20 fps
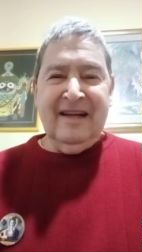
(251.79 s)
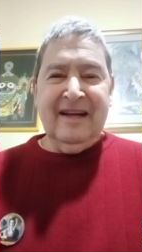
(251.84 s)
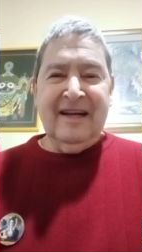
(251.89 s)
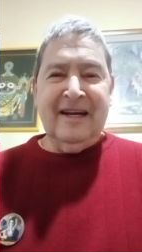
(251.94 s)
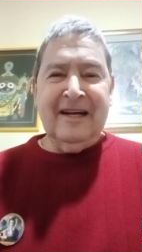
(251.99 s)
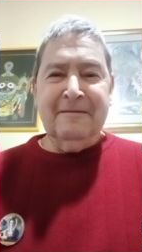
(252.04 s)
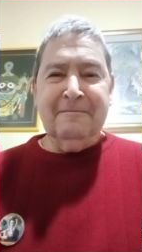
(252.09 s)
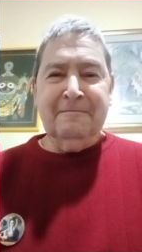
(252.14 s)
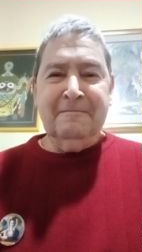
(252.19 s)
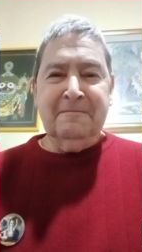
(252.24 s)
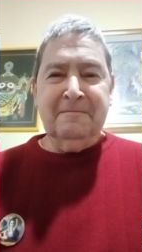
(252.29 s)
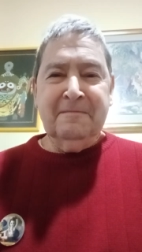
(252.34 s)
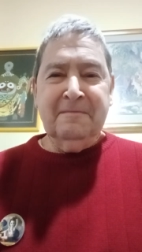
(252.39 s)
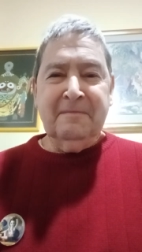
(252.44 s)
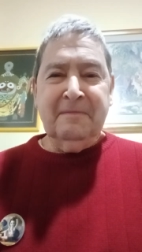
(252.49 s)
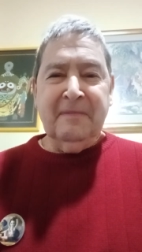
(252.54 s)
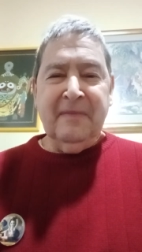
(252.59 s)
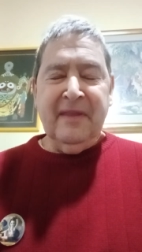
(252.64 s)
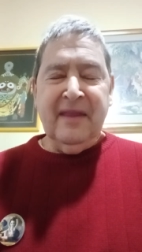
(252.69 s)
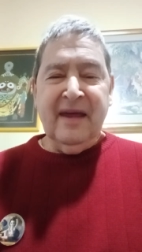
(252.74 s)

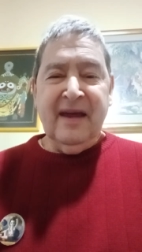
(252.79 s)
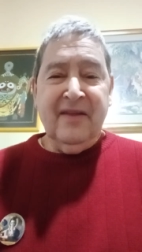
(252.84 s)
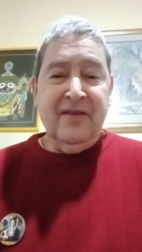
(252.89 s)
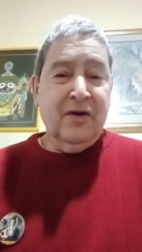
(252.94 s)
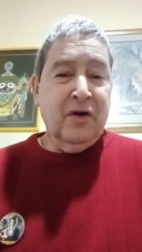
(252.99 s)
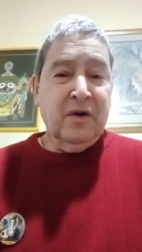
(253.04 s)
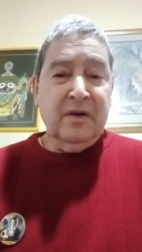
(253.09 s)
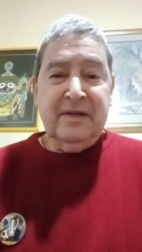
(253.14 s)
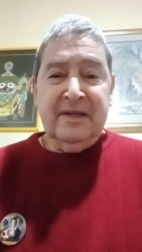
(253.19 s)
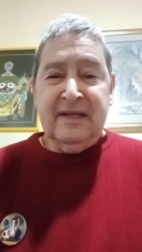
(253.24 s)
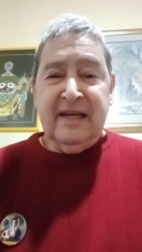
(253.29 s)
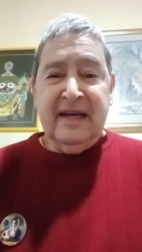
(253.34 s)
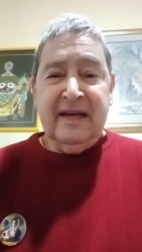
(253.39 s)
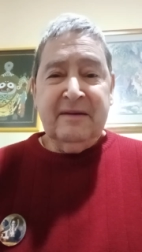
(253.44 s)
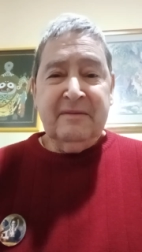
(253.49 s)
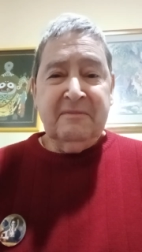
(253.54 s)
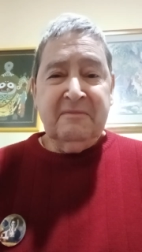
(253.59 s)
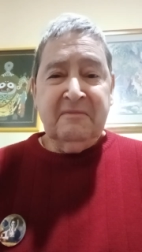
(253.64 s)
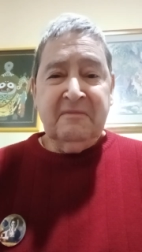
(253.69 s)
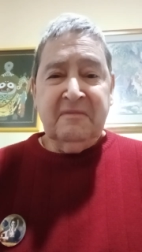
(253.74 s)
Um, and the holy
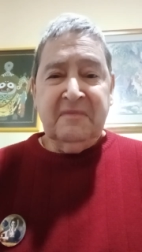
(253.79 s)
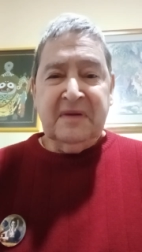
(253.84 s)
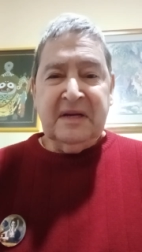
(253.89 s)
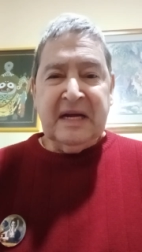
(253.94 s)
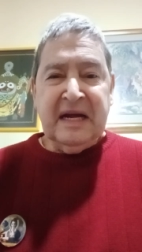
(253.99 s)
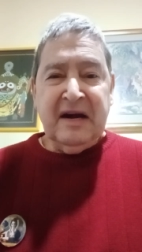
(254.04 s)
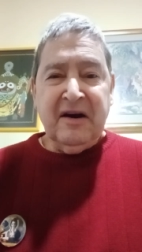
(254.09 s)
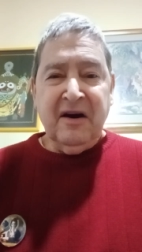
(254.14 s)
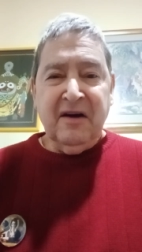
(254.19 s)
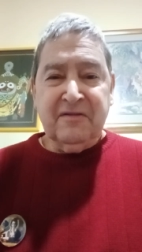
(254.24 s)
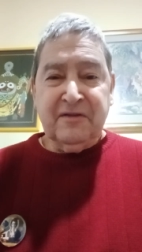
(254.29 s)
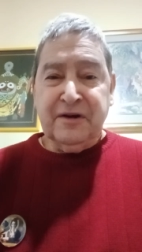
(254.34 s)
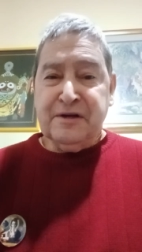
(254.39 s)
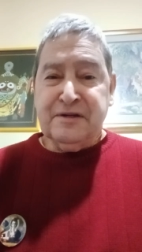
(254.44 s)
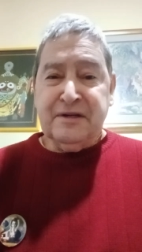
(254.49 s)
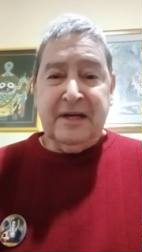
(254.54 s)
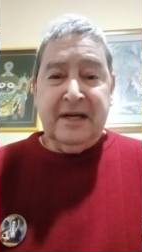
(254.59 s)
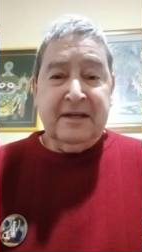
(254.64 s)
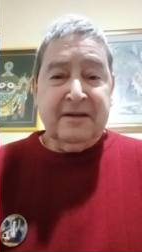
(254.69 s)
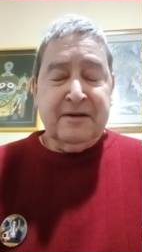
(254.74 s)
name of
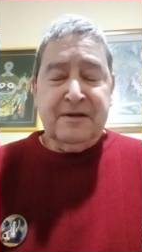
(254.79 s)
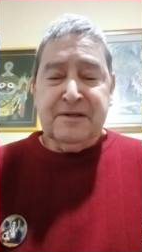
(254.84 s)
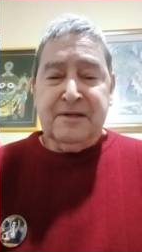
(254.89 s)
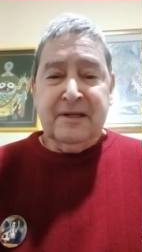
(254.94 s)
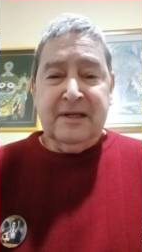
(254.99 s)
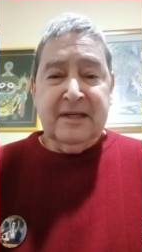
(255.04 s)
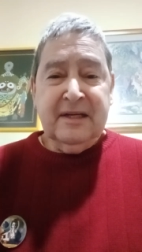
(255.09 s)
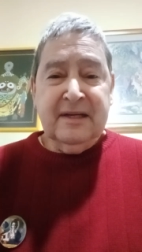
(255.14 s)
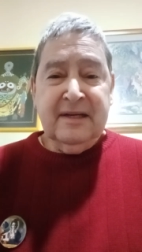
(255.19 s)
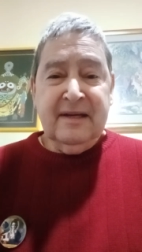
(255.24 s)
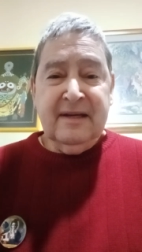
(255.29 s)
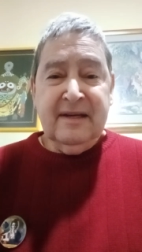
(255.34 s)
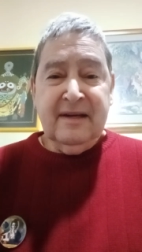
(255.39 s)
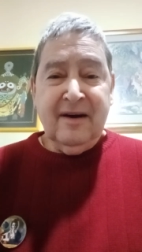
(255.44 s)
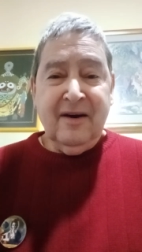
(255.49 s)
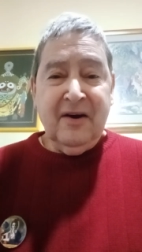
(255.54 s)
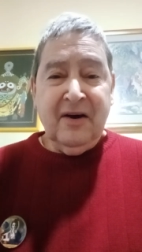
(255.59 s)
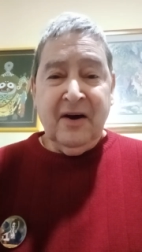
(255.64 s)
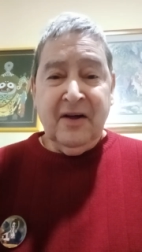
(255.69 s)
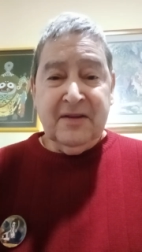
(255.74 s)
Krishna and Krishna
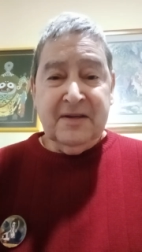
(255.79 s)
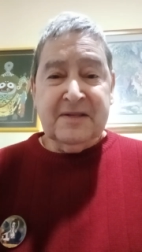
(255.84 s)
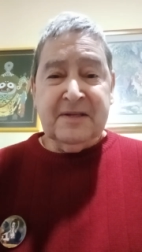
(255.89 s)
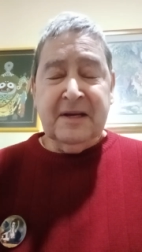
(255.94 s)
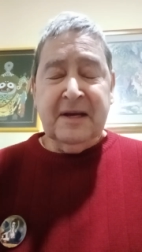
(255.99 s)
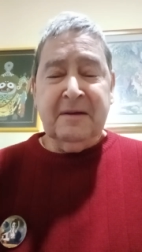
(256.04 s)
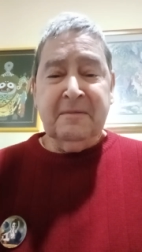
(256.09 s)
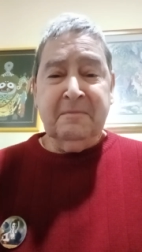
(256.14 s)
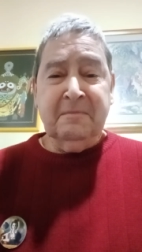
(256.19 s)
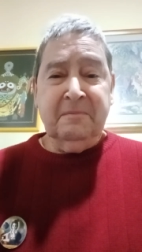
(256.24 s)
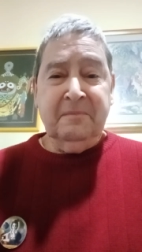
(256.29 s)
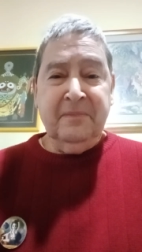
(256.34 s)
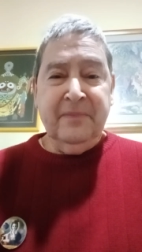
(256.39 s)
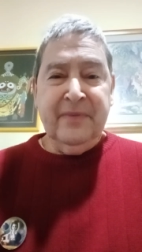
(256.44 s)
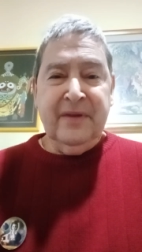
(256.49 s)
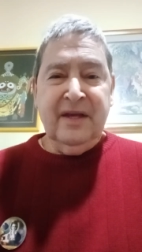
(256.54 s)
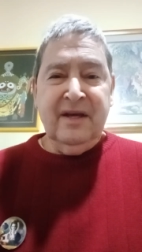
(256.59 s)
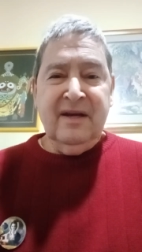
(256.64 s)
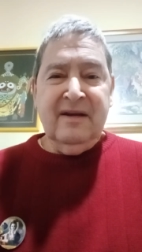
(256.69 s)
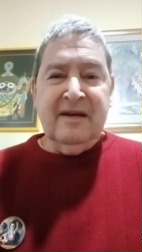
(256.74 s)
are the same.
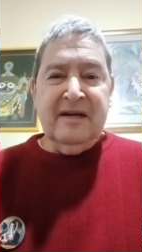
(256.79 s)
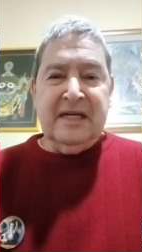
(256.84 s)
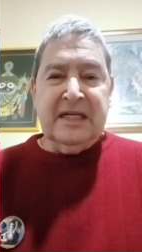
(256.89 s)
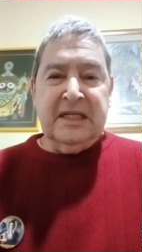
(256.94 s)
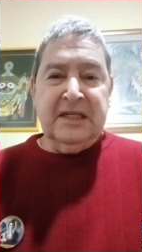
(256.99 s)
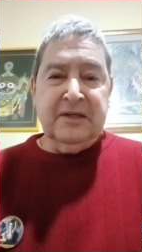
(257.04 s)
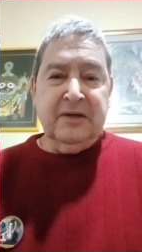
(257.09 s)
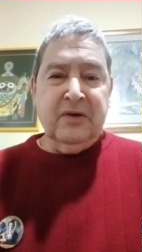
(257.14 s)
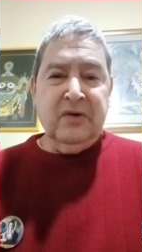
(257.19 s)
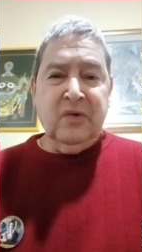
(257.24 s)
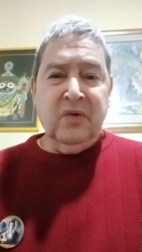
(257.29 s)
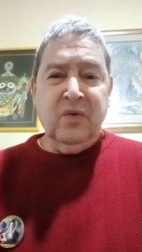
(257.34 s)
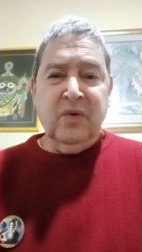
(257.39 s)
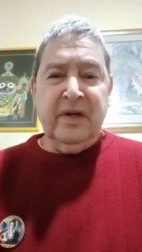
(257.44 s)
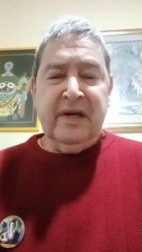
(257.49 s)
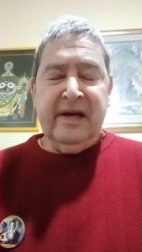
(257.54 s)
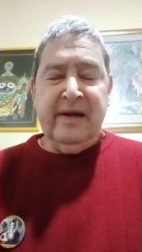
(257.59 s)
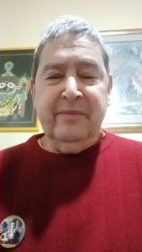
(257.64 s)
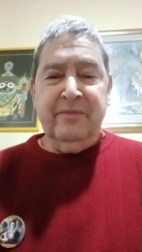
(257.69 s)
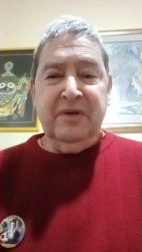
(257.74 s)
So
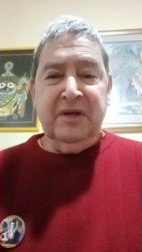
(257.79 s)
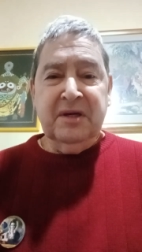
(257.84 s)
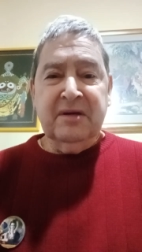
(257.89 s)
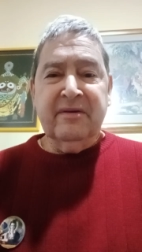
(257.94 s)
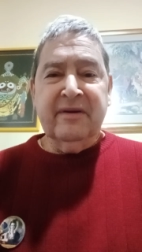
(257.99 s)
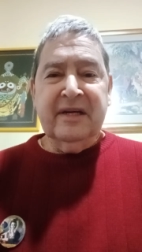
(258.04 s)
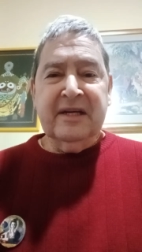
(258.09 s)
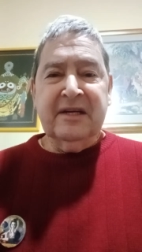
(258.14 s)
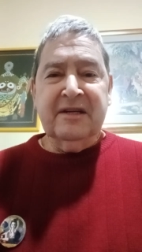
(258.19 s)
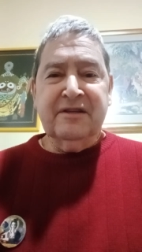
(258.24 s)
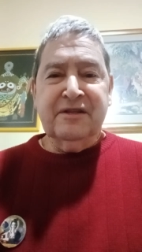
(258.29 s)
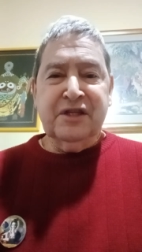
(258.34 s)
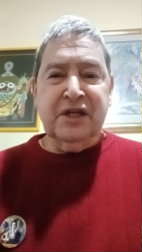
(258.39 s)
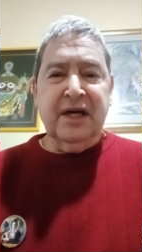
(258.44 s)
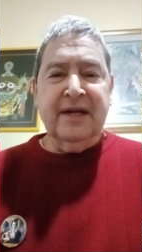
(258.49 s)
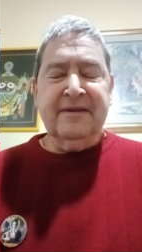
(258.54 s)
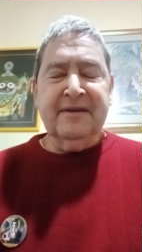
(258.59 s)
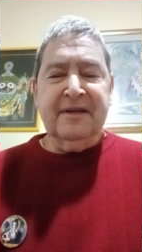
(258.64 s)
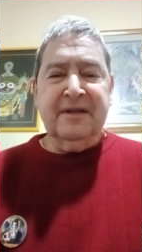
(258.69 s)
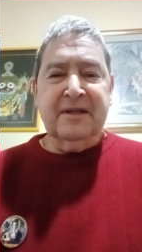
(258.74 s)
when I'm hearing and
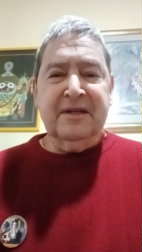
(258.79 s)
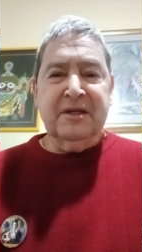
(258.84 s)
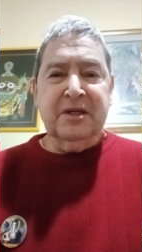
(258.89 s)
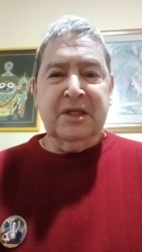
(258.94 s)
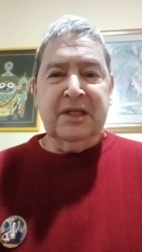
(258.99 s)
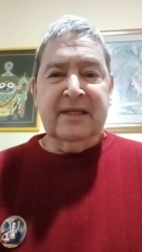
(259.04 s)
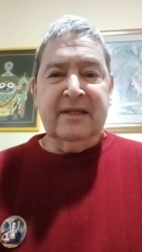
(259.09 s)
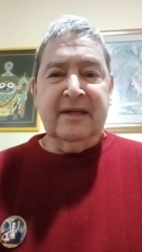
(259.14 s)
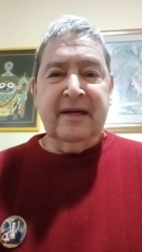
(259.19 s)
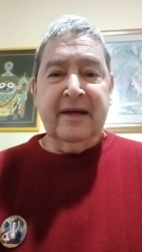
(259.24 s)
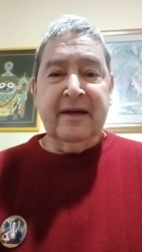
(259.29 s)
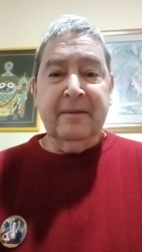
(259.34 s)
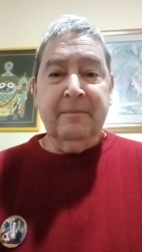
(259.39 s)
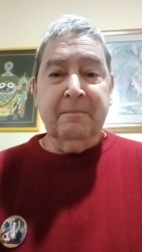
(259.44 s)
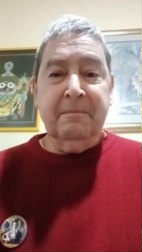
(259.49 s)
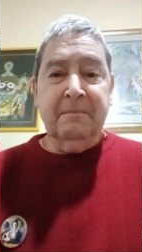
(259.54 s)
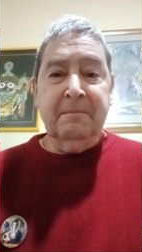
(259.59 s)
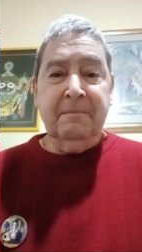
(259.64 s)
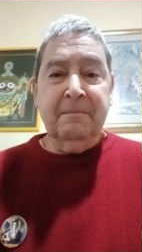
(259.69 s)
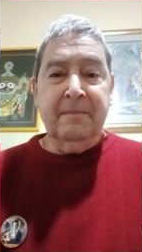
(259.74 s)
chanting the holy
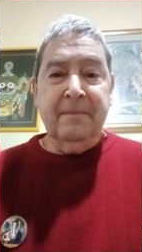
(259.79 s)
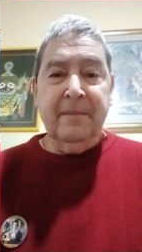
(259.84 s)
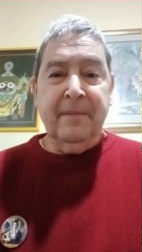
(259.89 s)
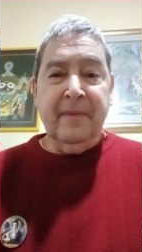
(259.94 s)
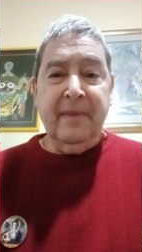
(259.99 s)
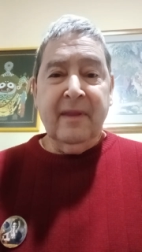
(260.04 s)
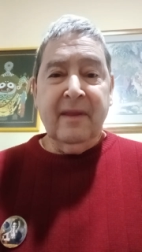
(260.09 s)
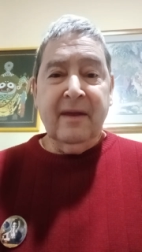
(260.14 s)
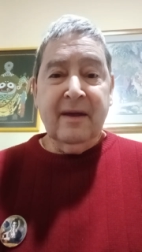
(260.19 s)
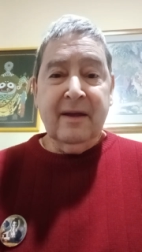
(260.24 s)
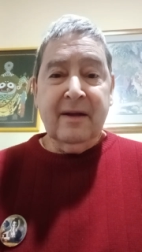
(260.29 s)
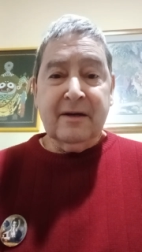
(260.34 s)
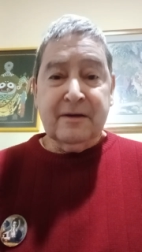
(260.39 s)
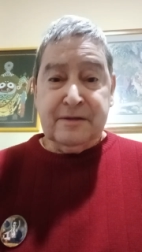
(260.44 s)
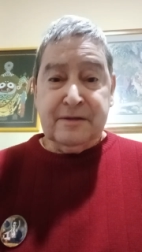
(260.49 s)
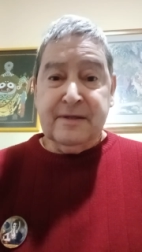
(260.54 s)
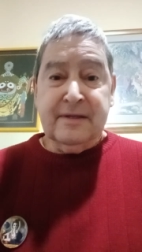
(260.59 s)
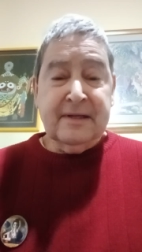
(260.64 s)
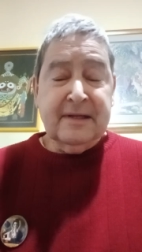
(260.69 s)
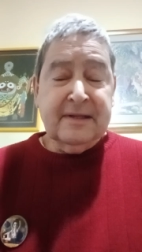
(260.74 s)
name,
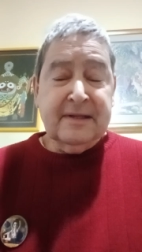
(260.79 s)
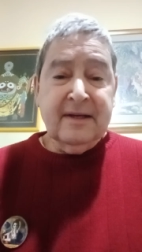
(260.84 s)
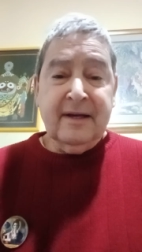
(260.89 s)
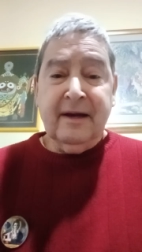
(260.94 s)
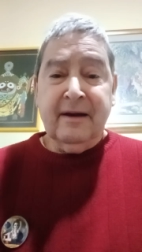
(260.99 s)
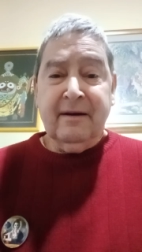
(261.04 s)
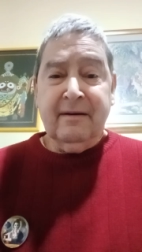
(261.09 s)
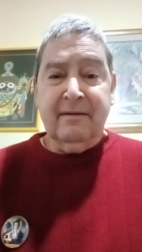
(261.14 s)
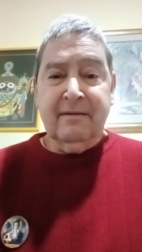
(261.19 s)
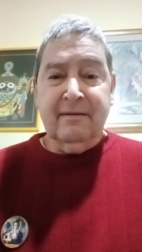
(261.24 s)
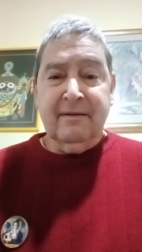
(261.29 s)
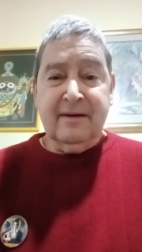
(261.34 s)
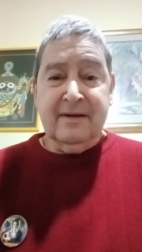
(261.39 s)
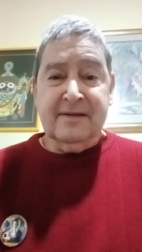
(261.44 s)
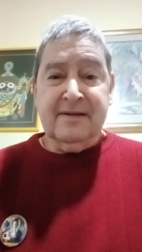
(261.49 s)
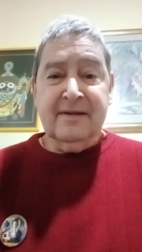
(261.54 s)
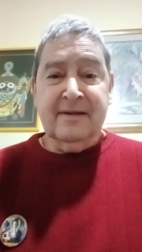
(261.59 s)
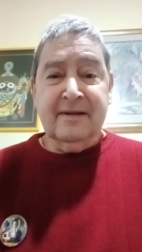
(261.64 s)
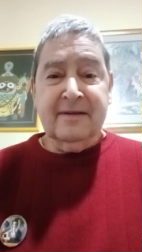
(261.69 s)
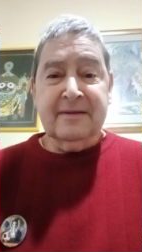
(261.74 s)
Krishna is there.
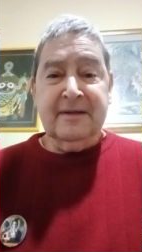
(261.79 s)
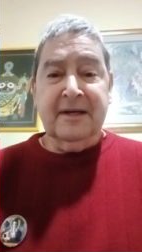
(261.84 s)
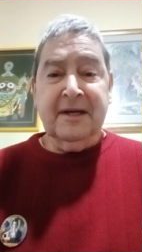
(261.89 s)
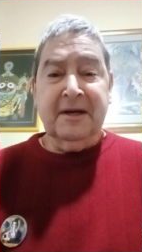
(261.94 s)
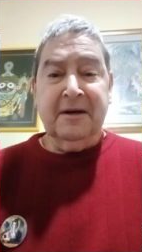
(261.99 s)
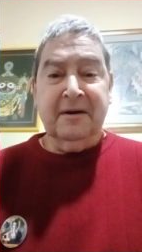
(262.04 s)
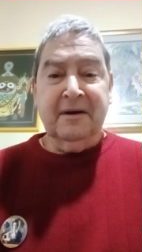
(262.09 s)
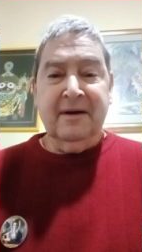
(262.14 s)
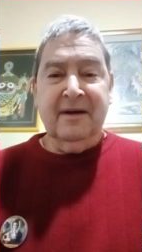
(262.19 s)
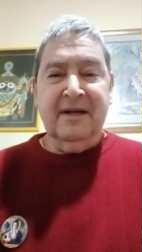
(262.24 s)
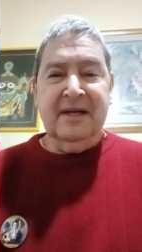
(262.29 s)
Krishna is there.